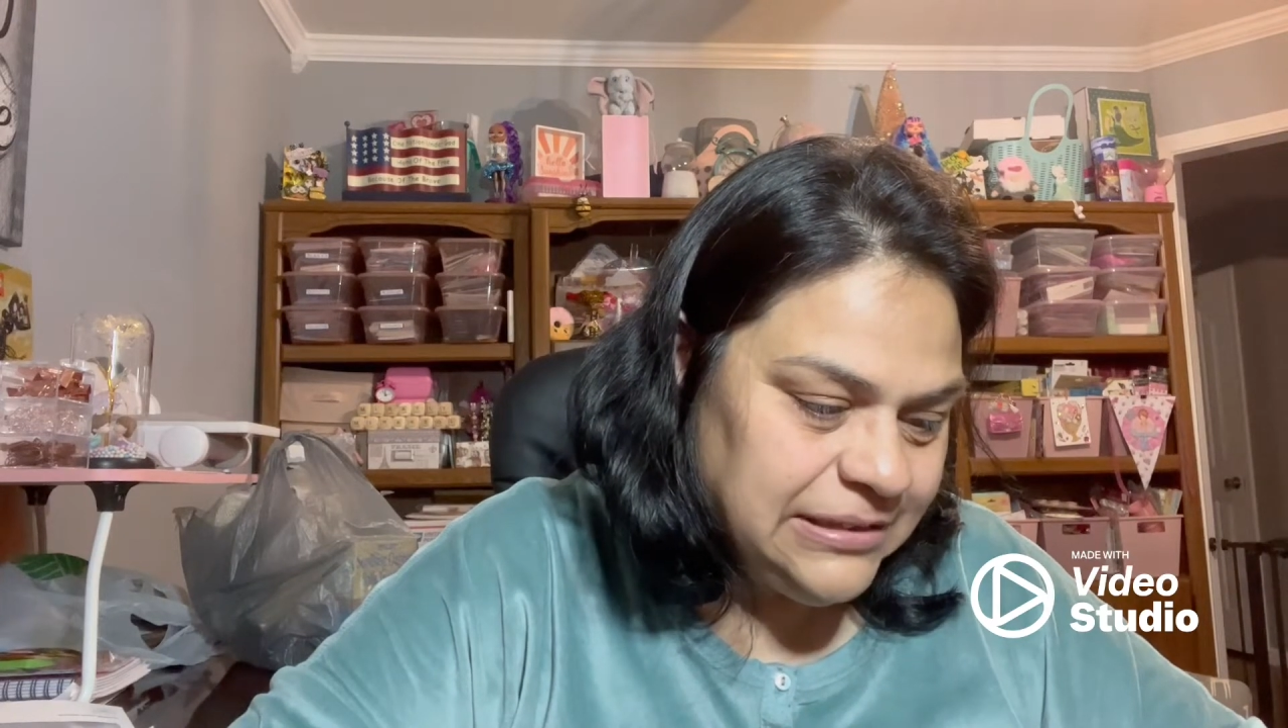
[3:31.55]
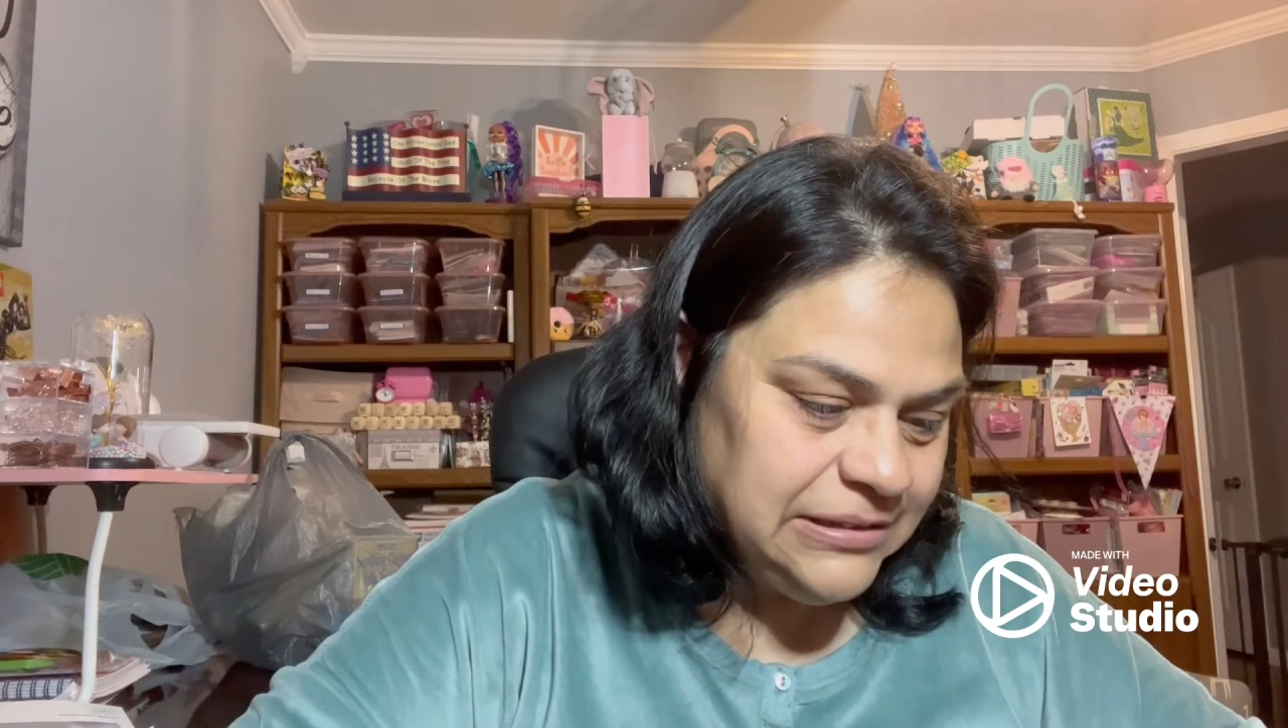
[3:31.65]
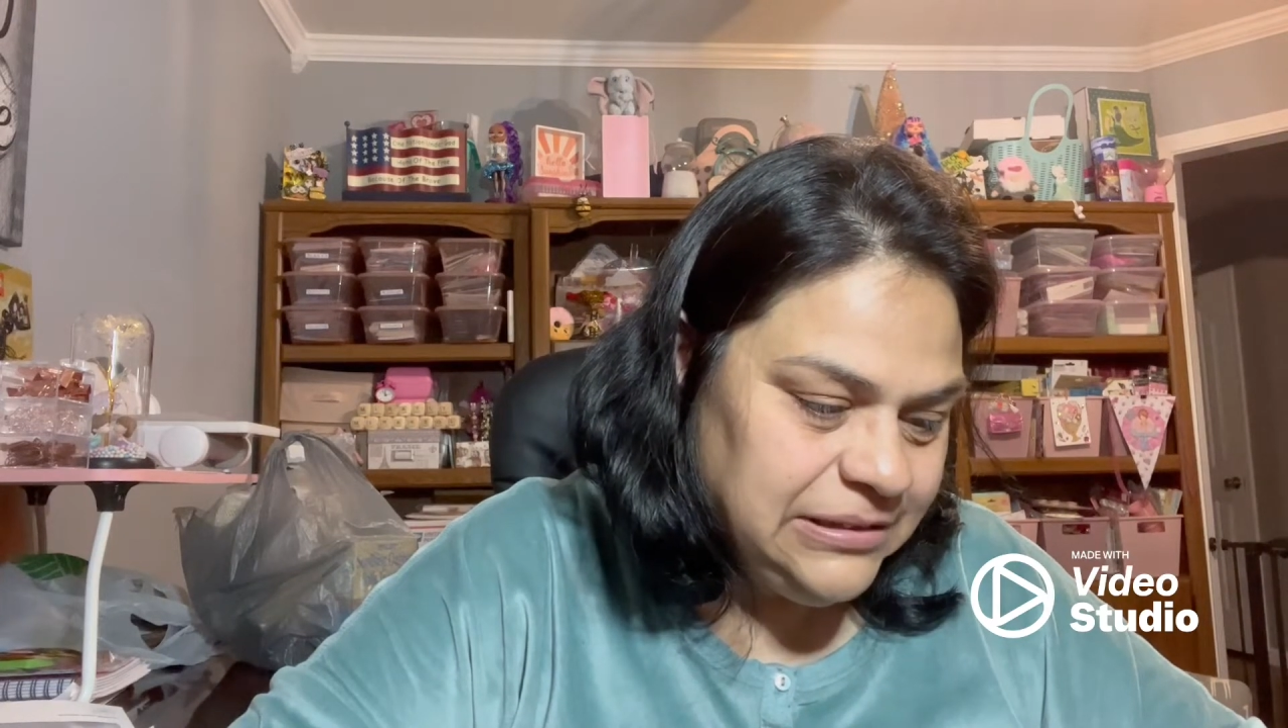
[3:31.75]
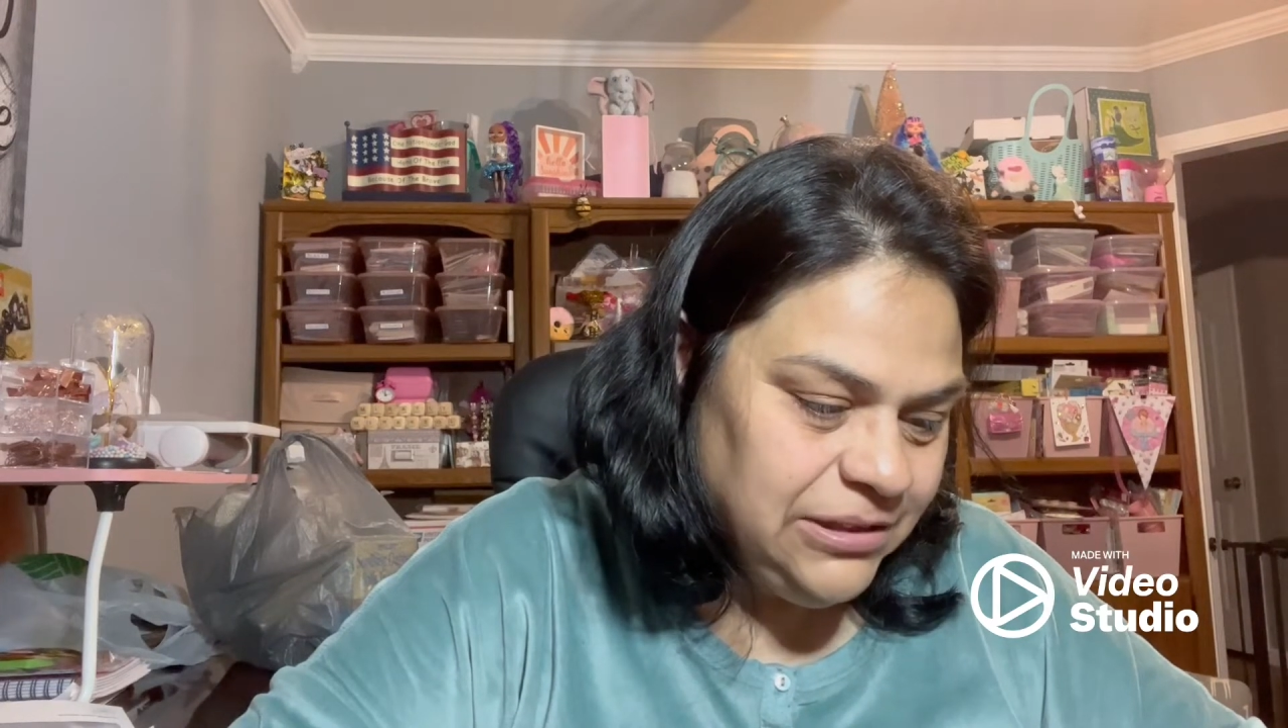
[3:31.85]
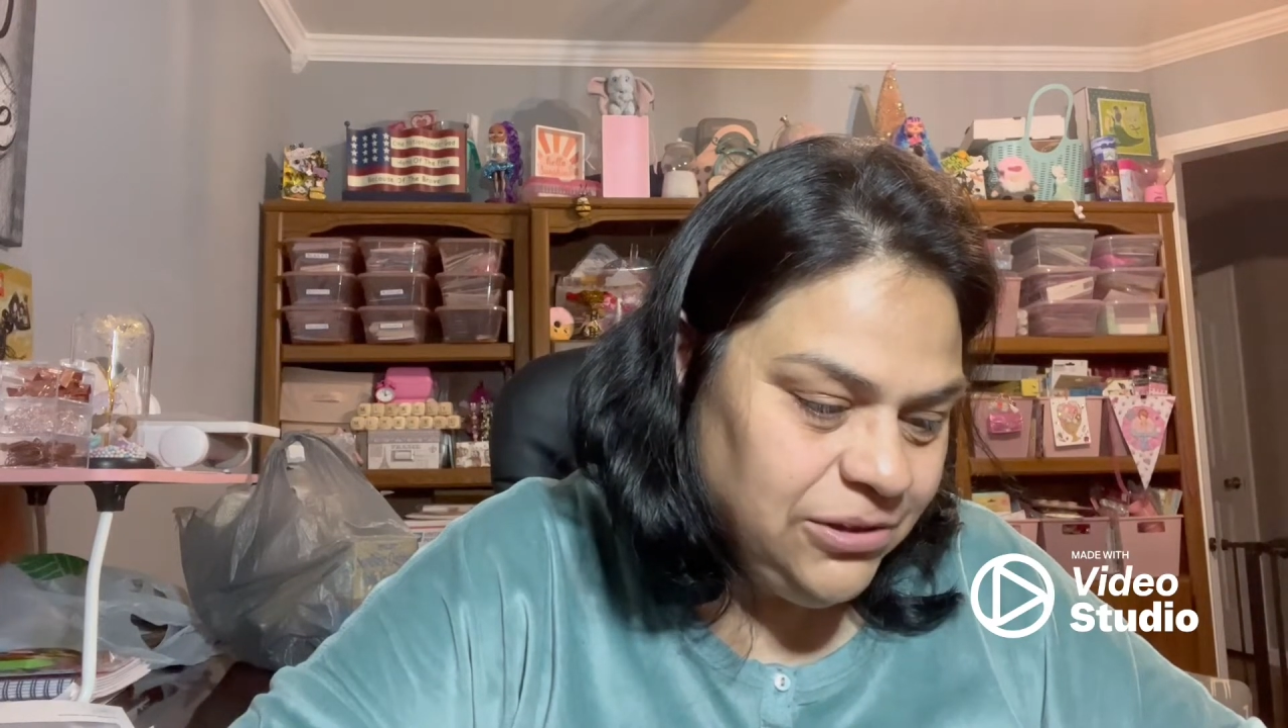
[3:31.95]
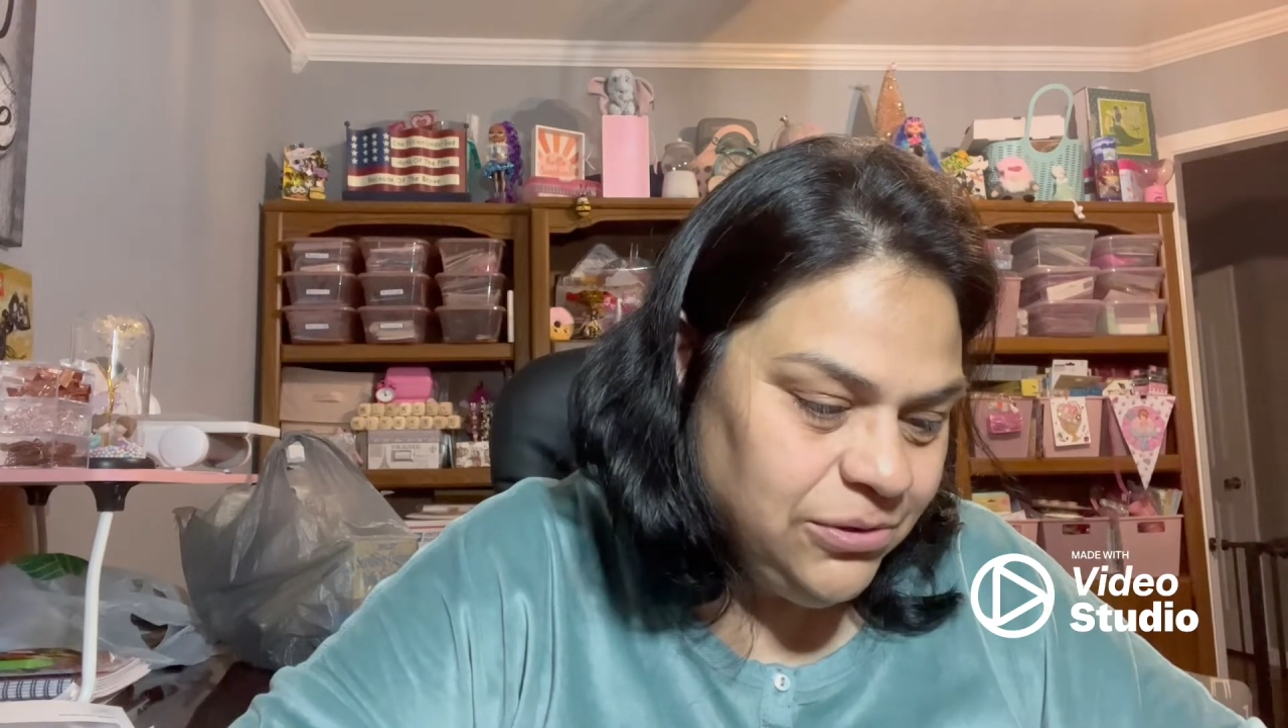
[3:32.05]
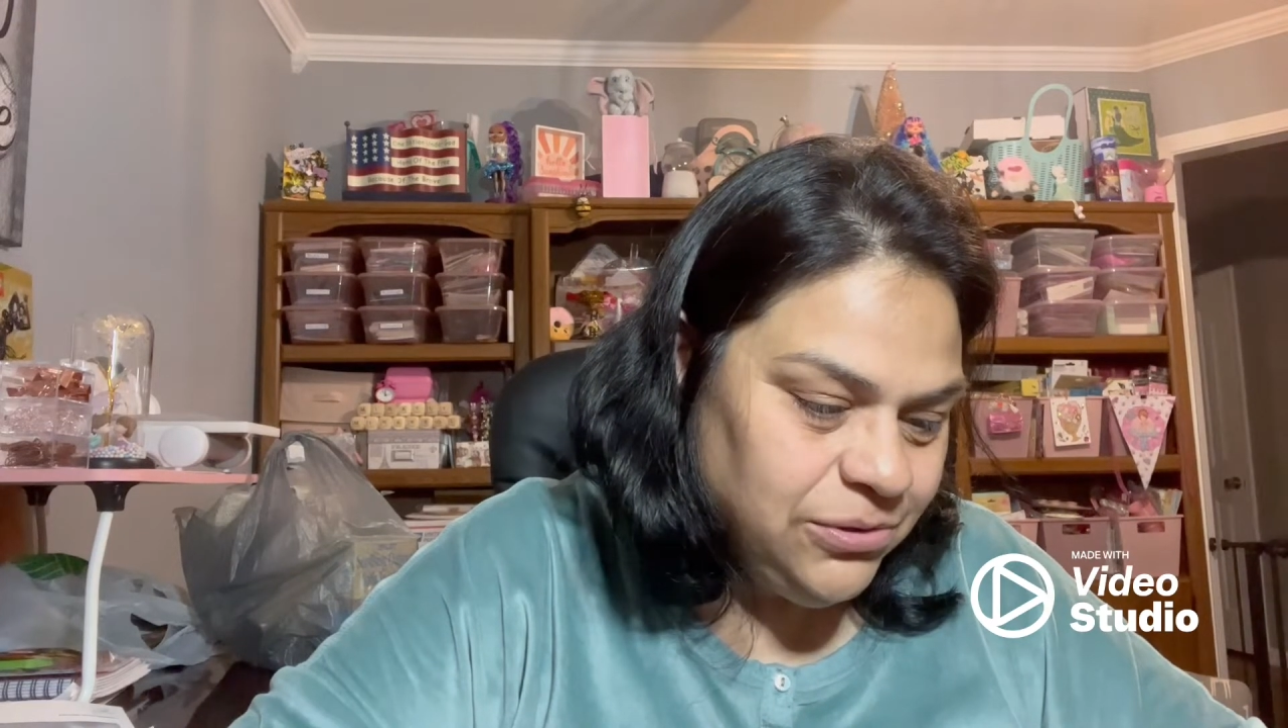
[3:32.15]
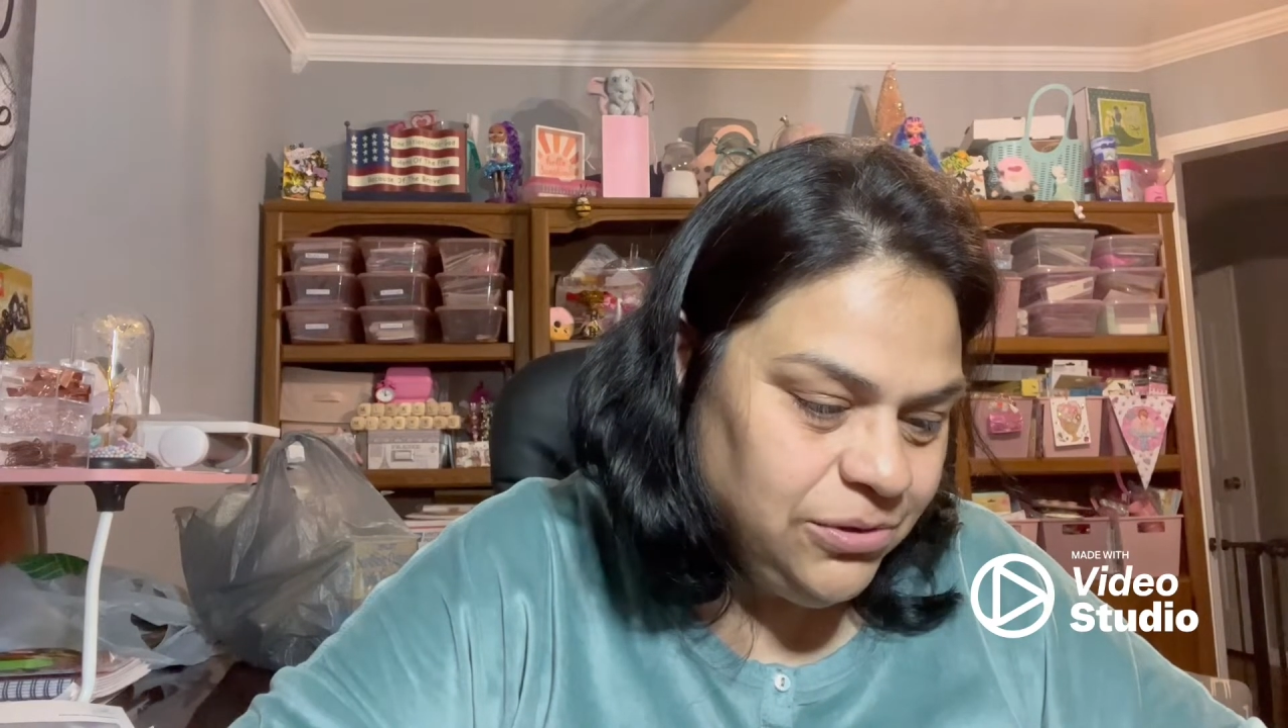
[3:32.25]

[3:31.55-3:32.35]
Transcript: see you.